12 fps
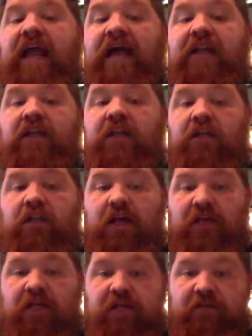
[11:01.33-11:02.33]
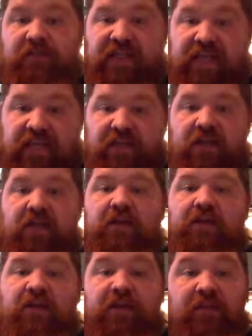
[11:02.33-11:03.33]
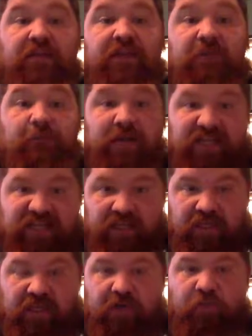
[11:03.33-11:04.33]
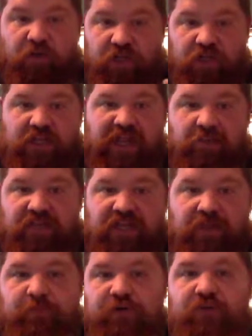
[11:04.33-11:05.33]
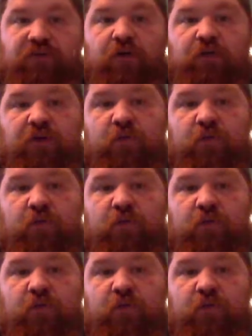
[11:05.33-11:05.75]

adding a lot of gain and then muddying up or clouding up your tone.